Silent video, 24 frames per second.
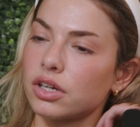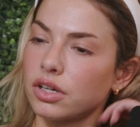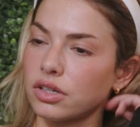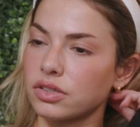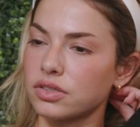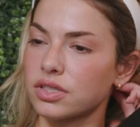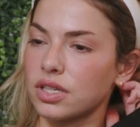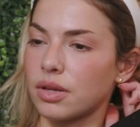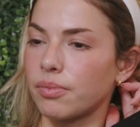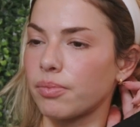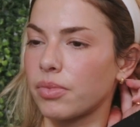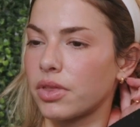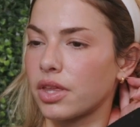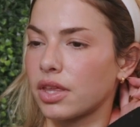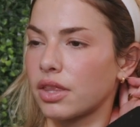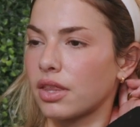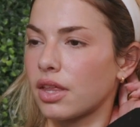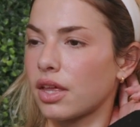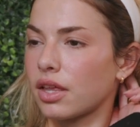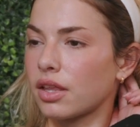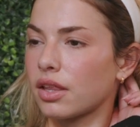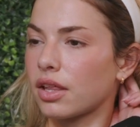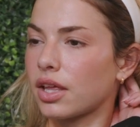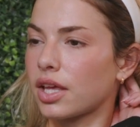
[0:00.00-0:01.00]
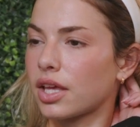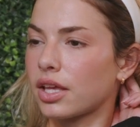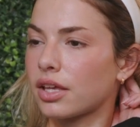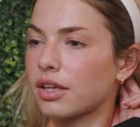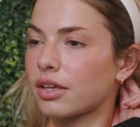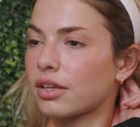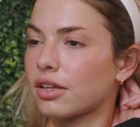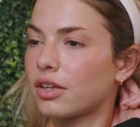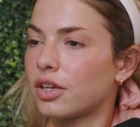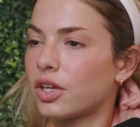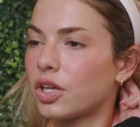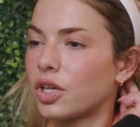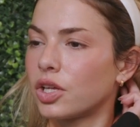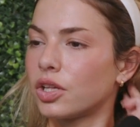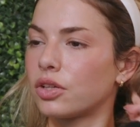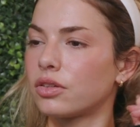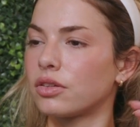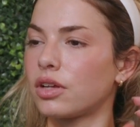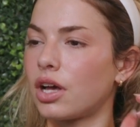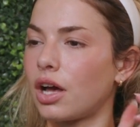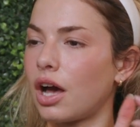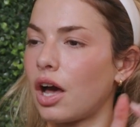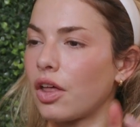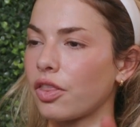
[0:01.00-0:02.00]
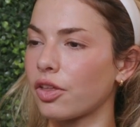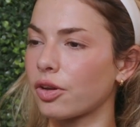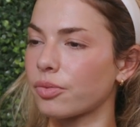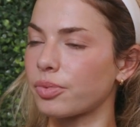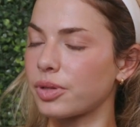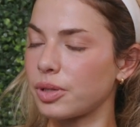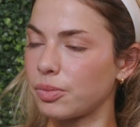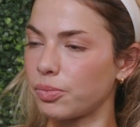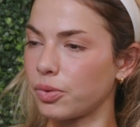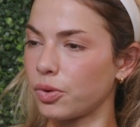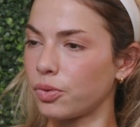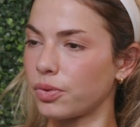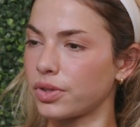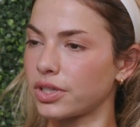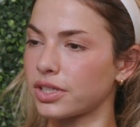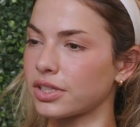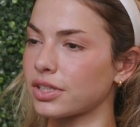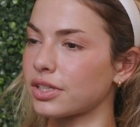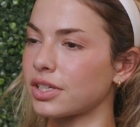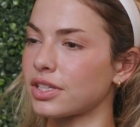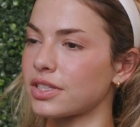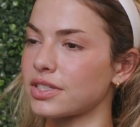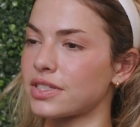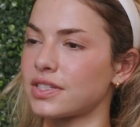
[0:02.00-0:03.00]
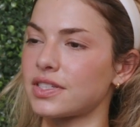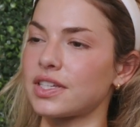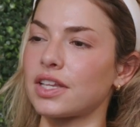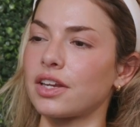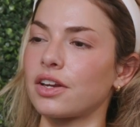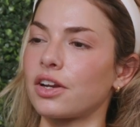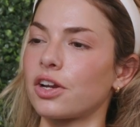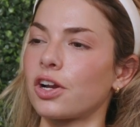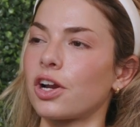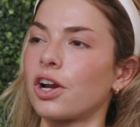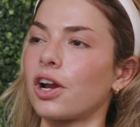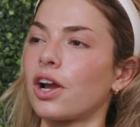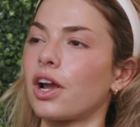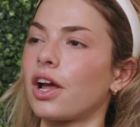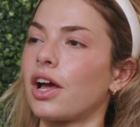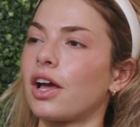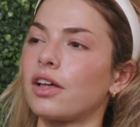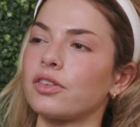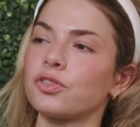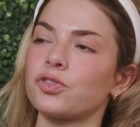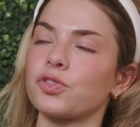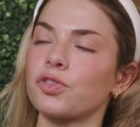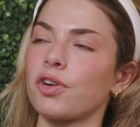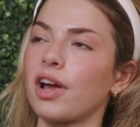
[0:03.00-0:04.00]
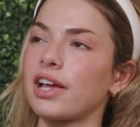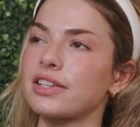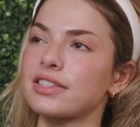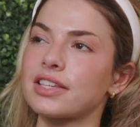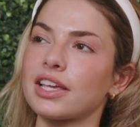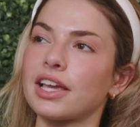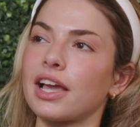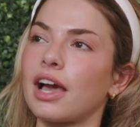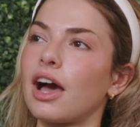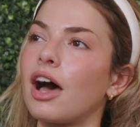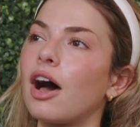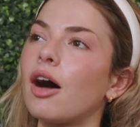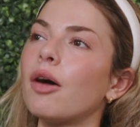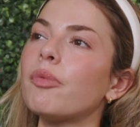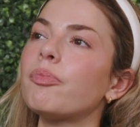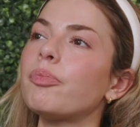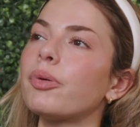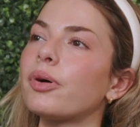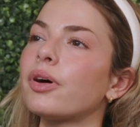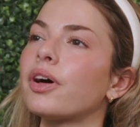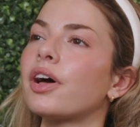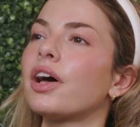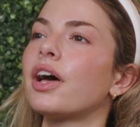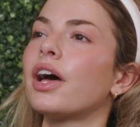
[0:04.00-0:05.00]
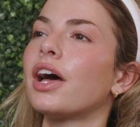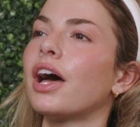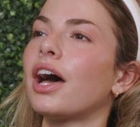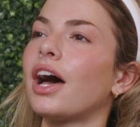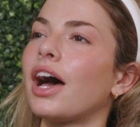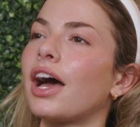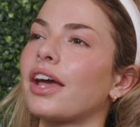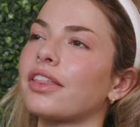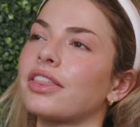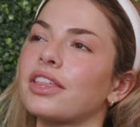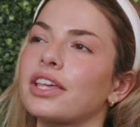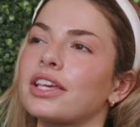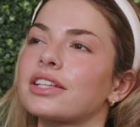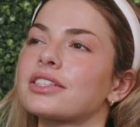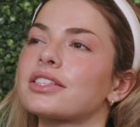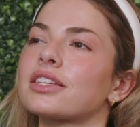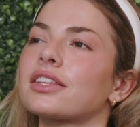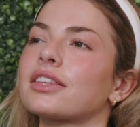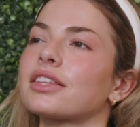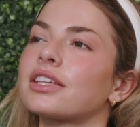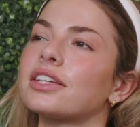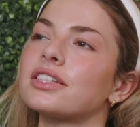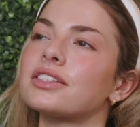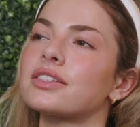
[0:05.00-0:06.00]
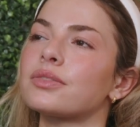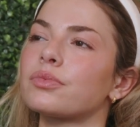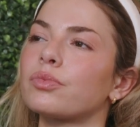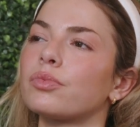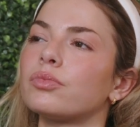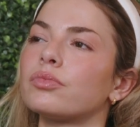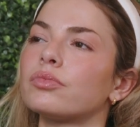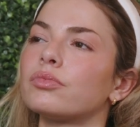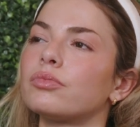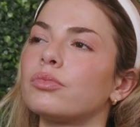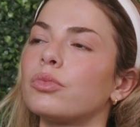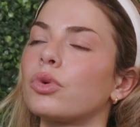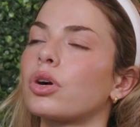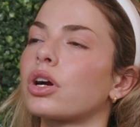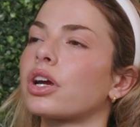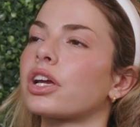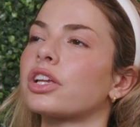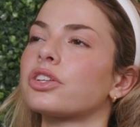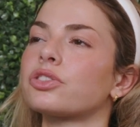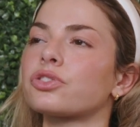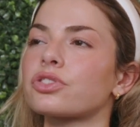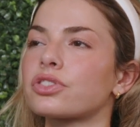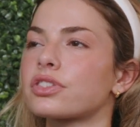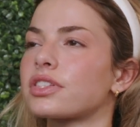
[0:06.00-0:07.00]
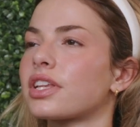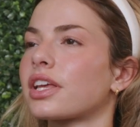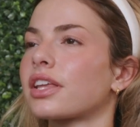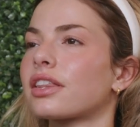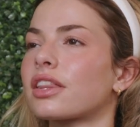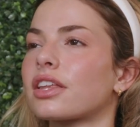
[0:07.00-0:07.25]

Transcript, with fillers: or something that, like, other people wouldn't consider dressing up, I think it's at least more interesting